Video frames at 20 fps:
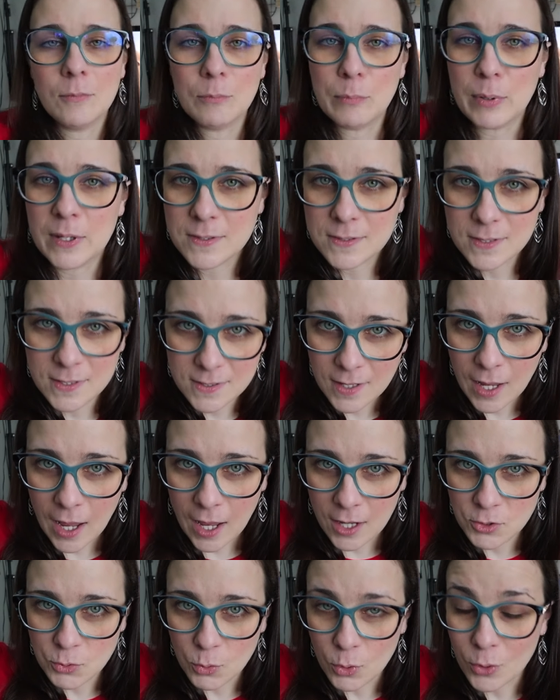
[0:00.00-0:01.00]
Business
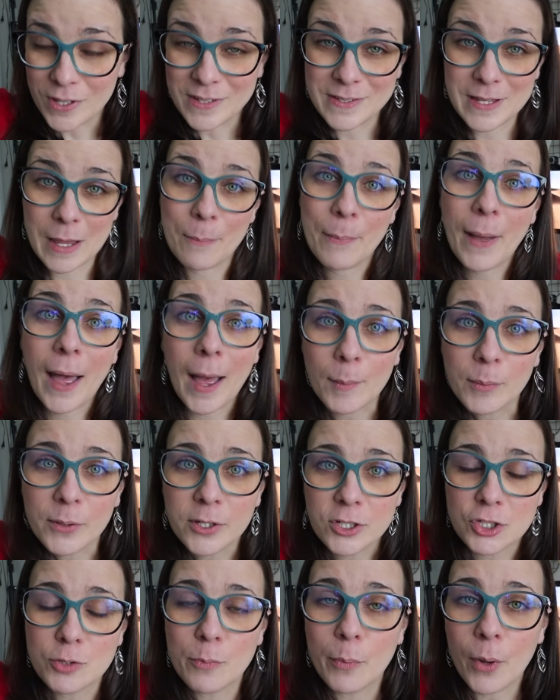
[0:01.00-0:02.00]
Casual is a
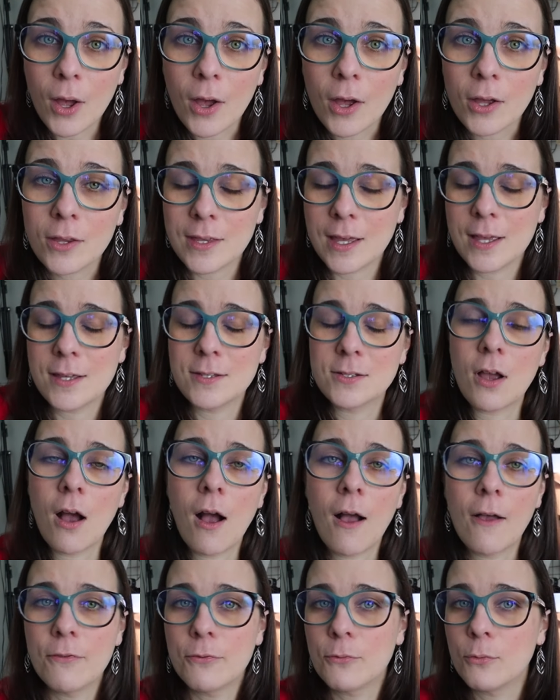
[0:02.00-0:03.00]
published book that has
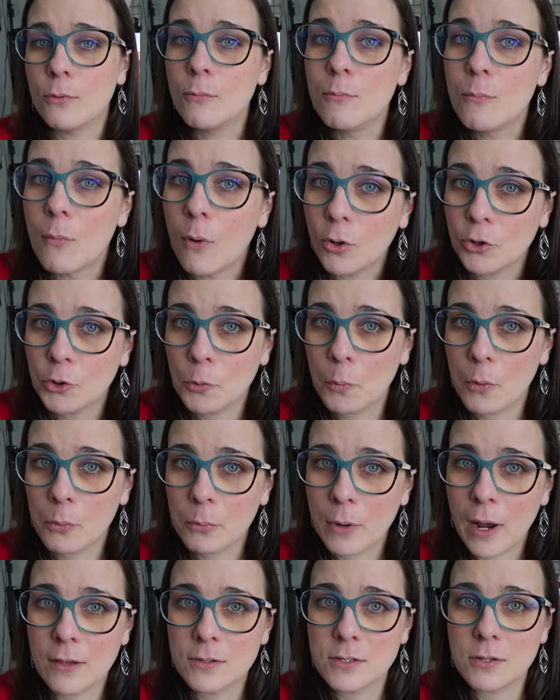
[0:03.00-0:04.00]
gone through multiple
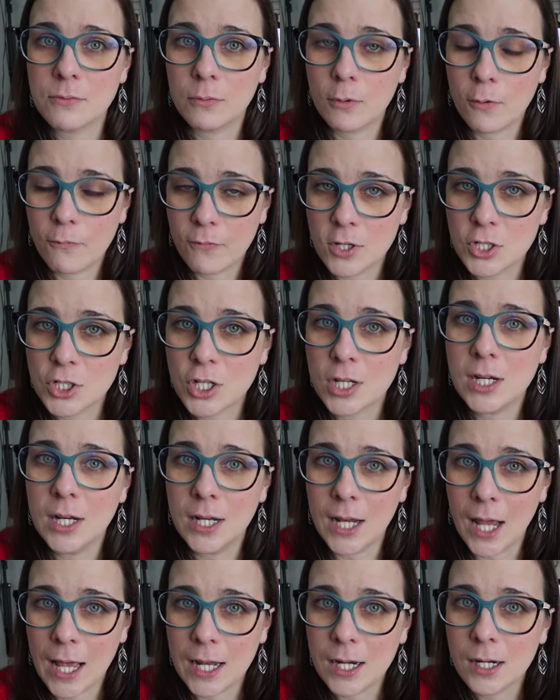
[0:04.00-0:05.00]
rounds of revision
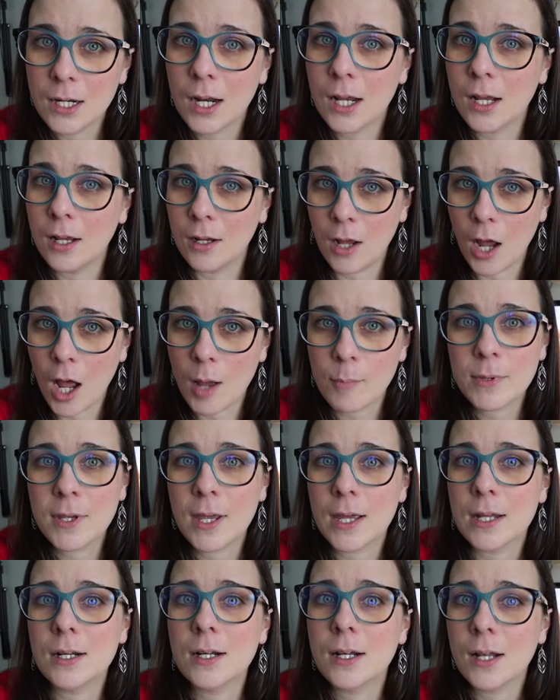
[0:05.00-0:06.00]
and editing and copy
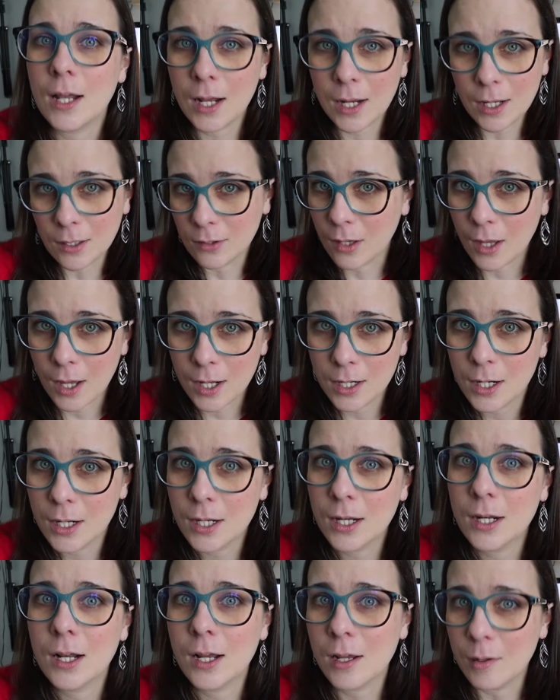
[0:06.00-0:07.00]
editing and line
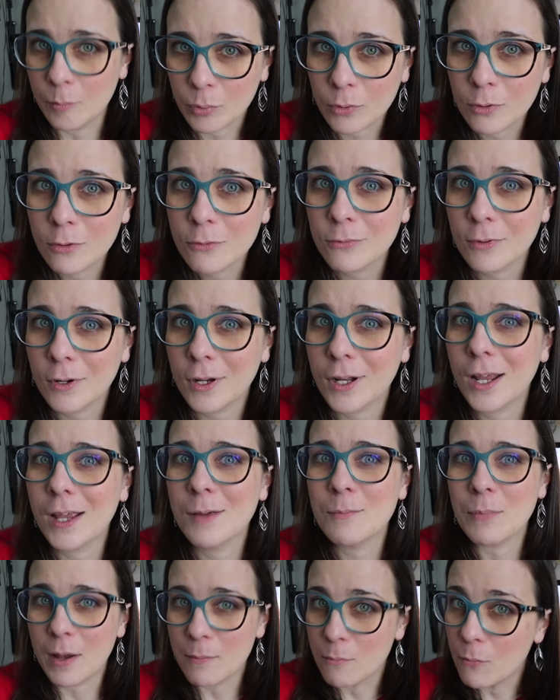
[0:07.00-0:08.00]
editing and
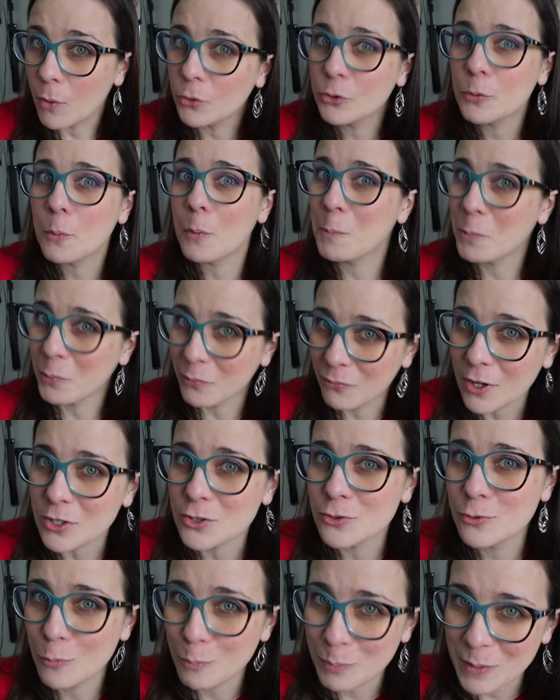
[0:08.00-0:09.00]
proofreading by multiple
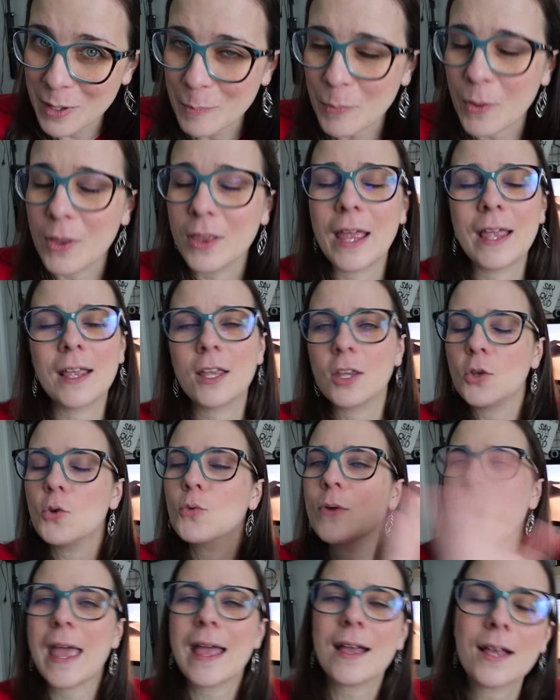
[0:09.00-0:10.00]
professional people. Like, you
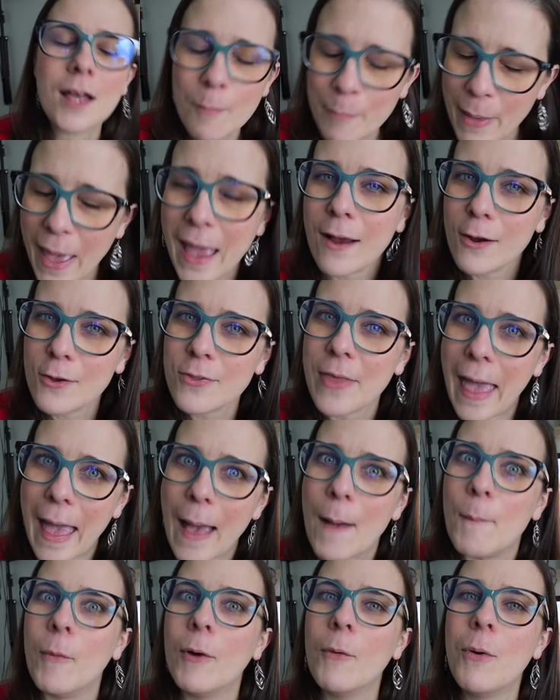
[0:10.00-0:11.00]
can't compare
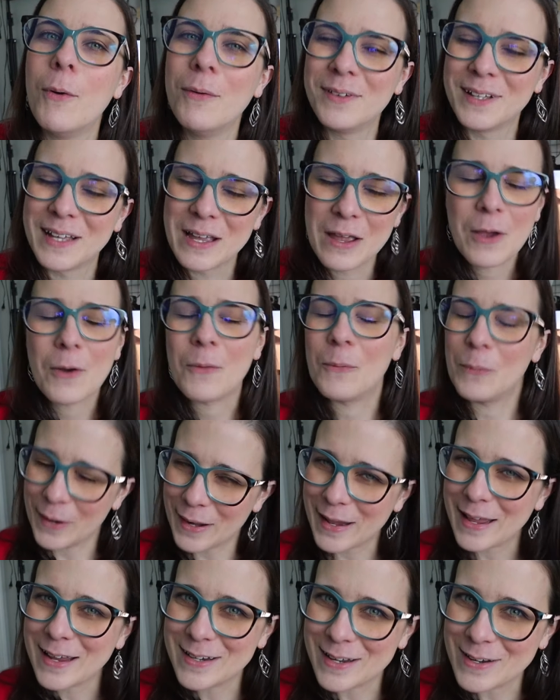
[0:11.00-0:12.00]
them.
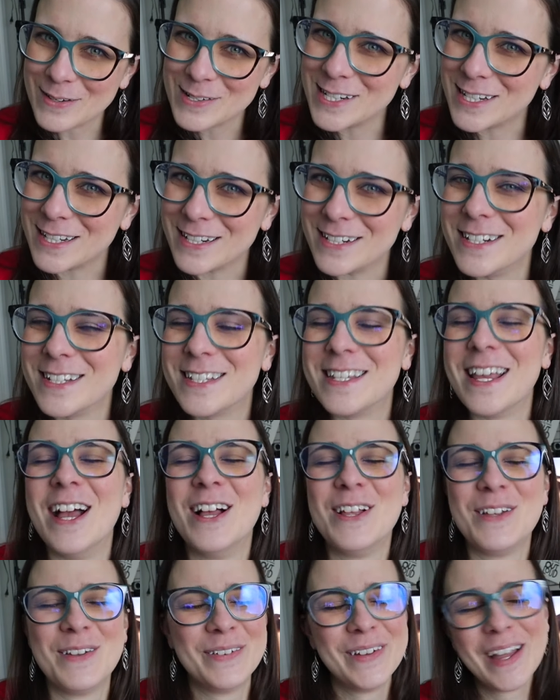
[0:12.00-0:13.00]
What are you doing to
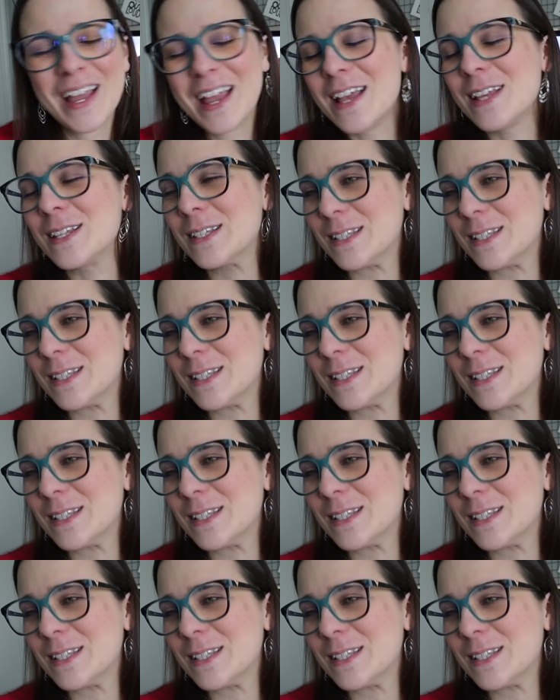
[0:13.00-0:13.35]
yourself?